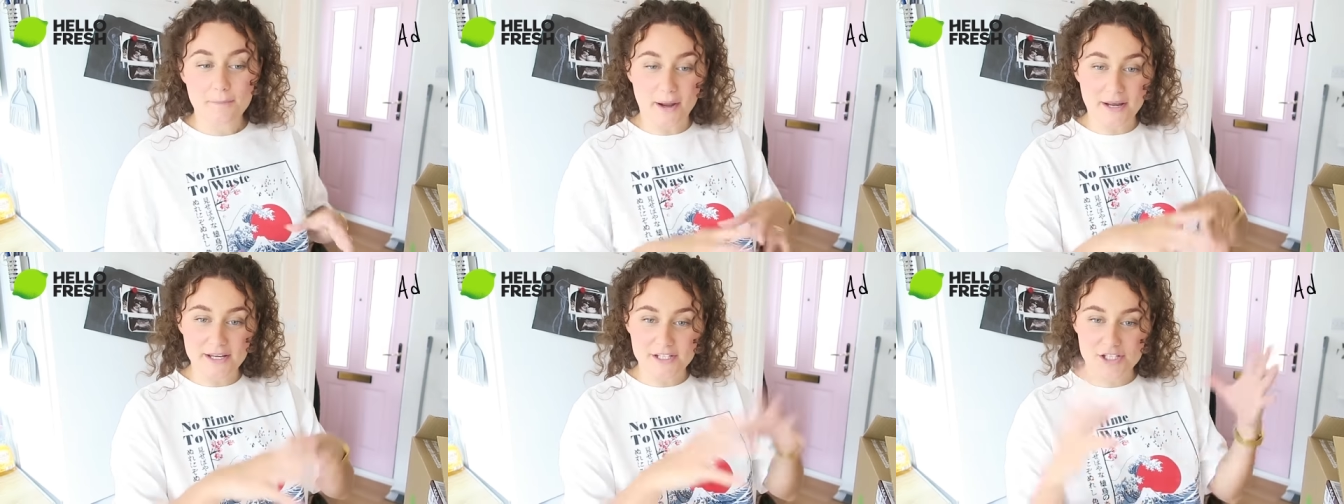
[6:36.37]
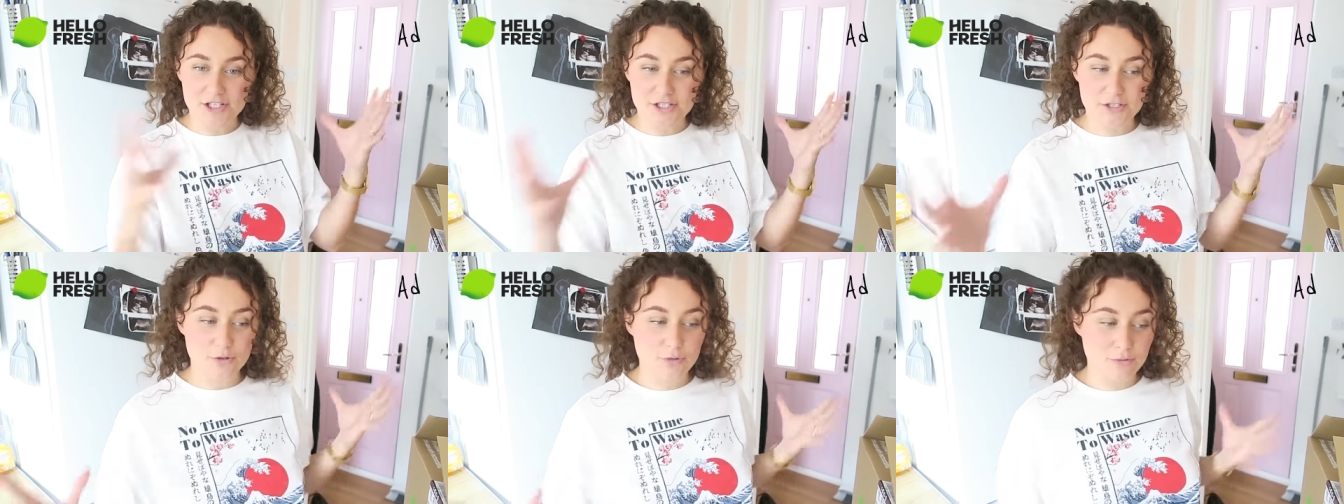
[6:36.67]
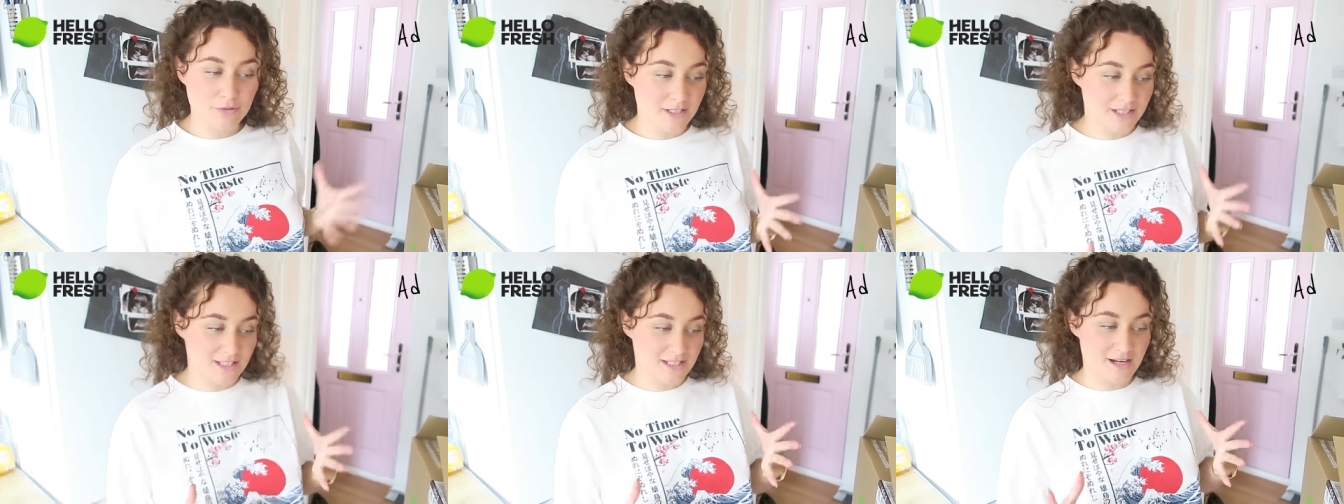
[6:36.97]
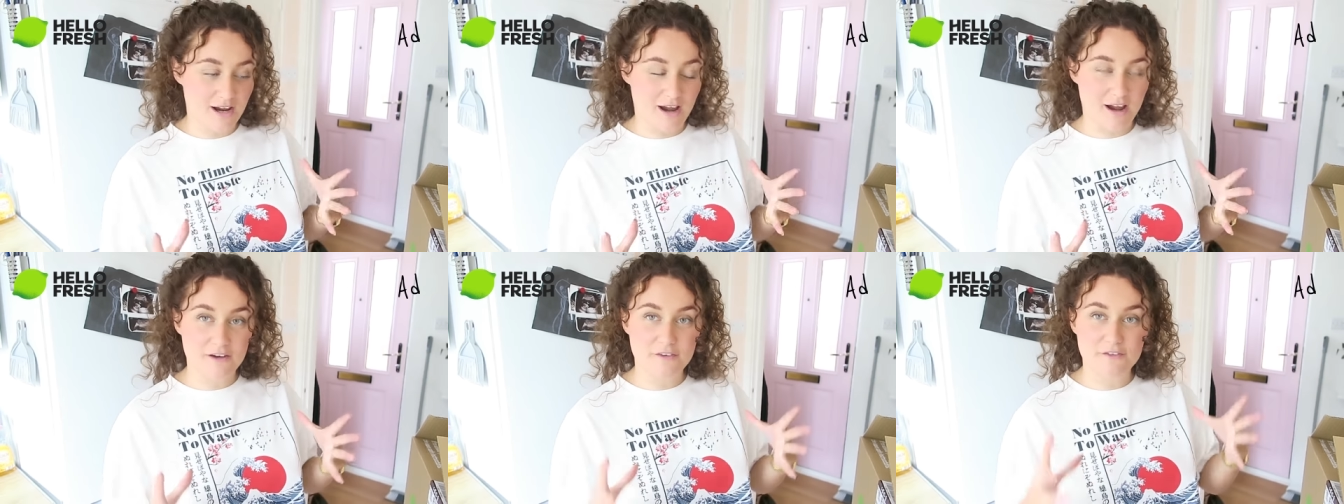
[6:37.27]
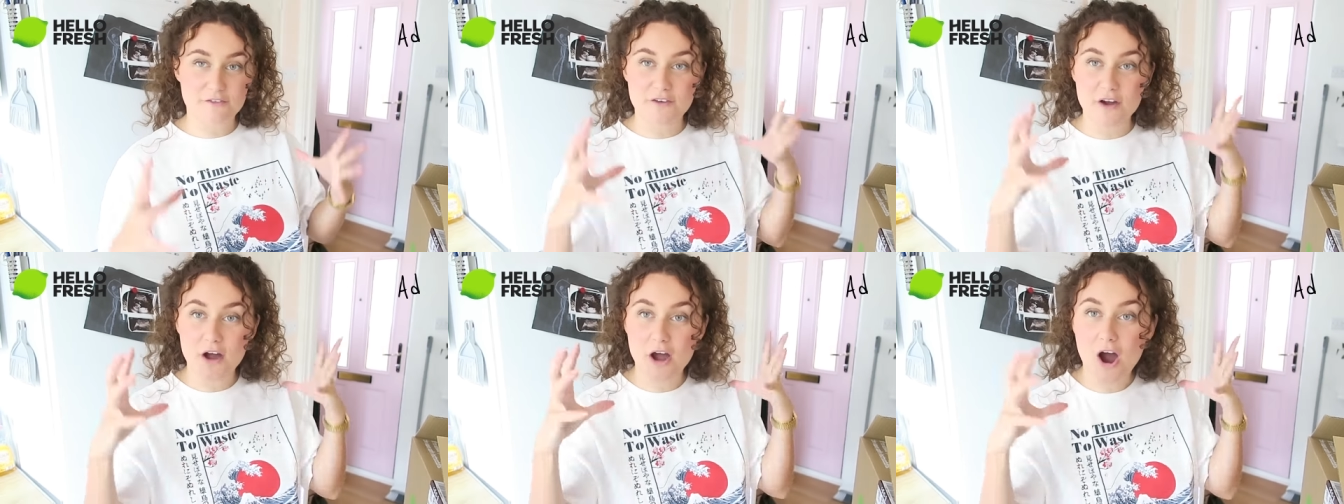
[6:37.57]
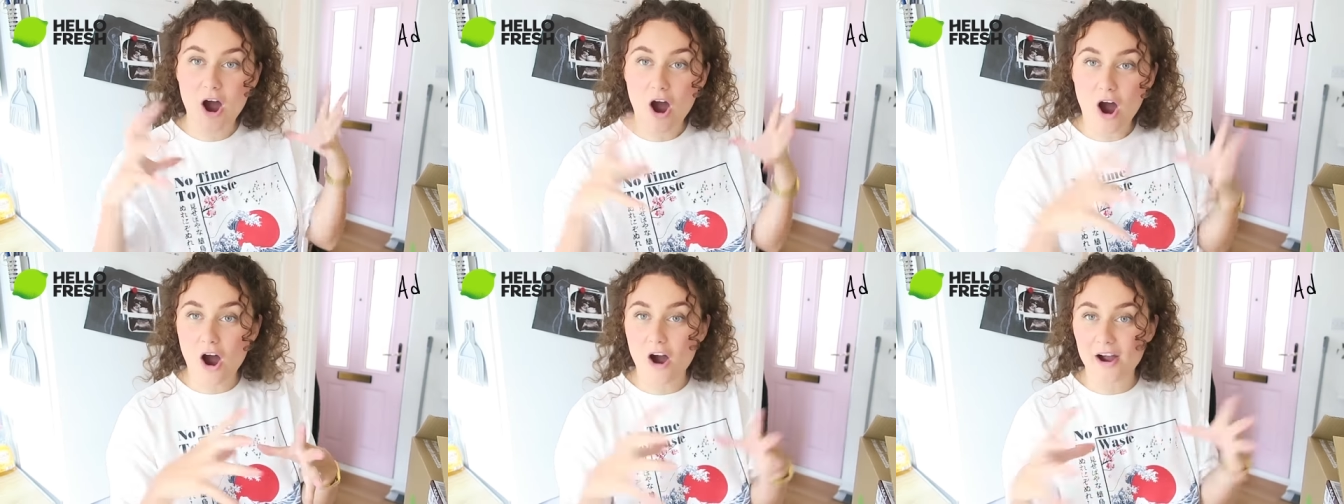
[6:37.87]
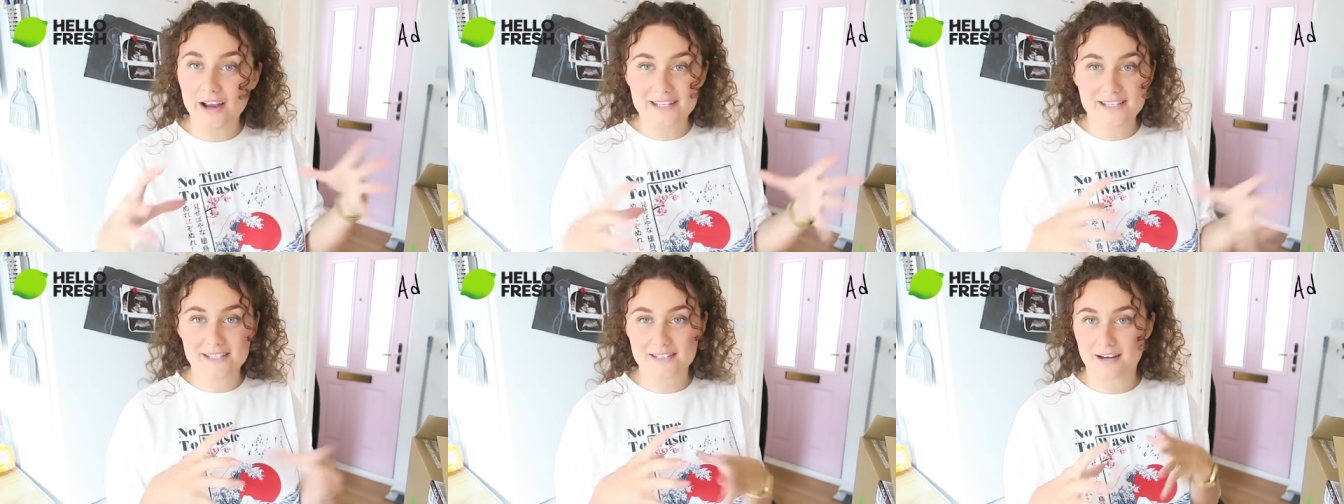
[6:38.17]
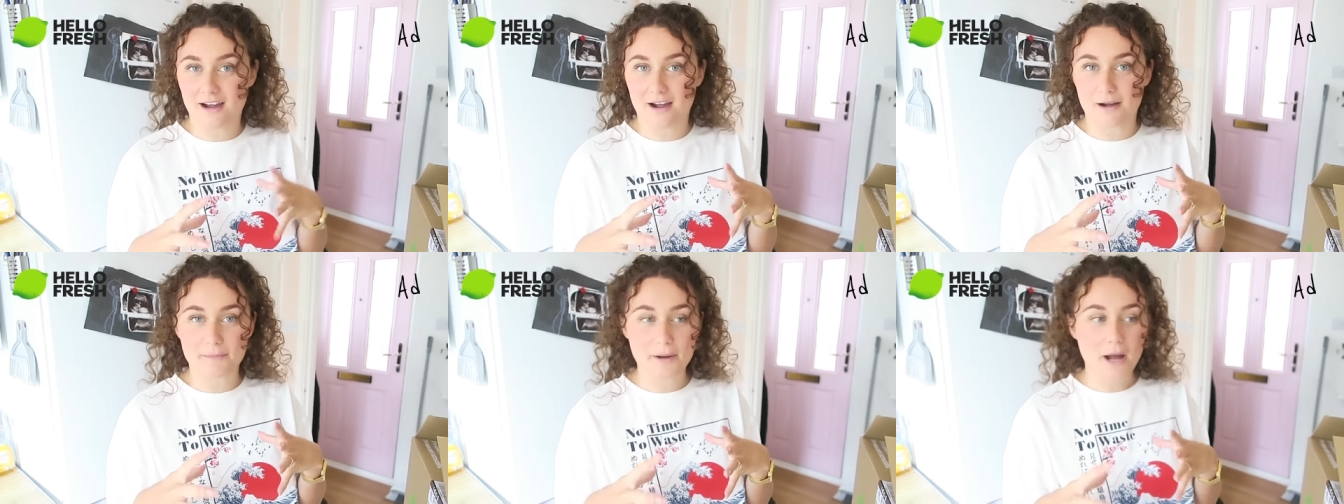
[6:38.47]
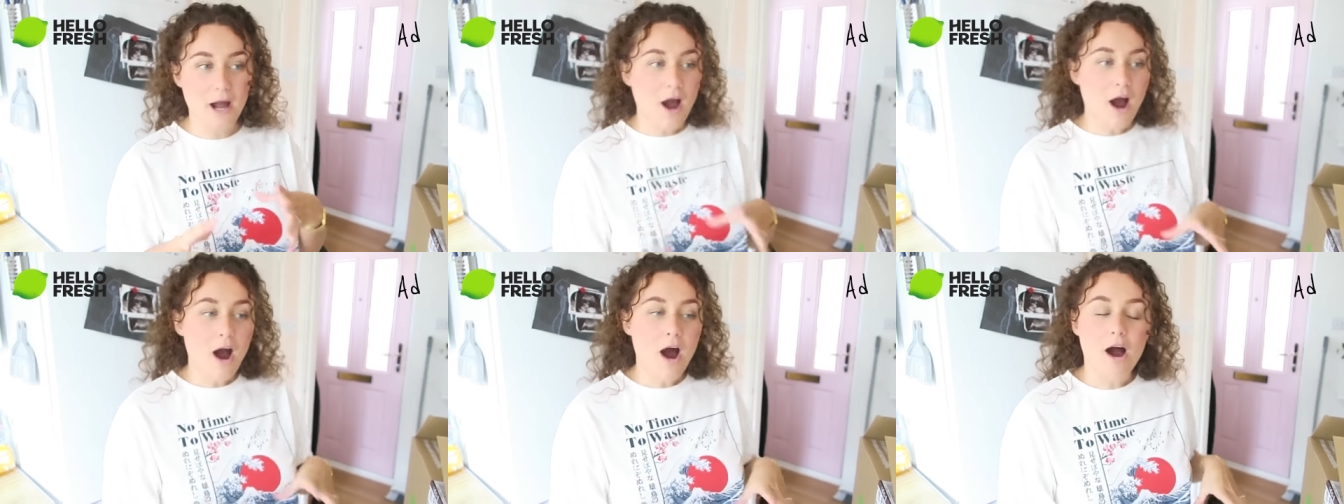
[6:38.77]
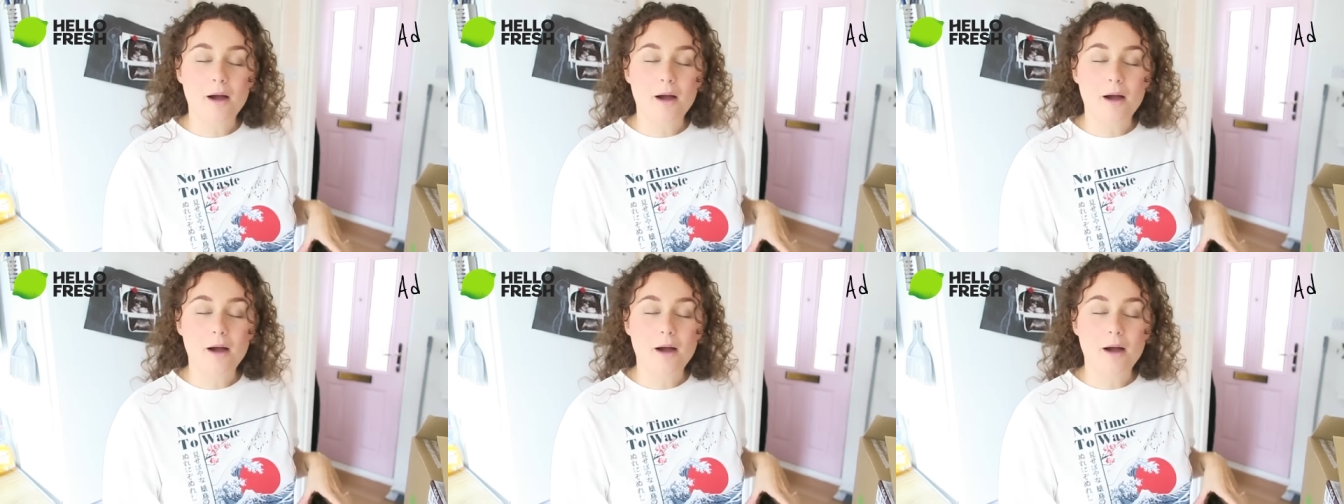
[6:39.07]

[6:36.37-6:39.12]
But it's just all the stuff iced up.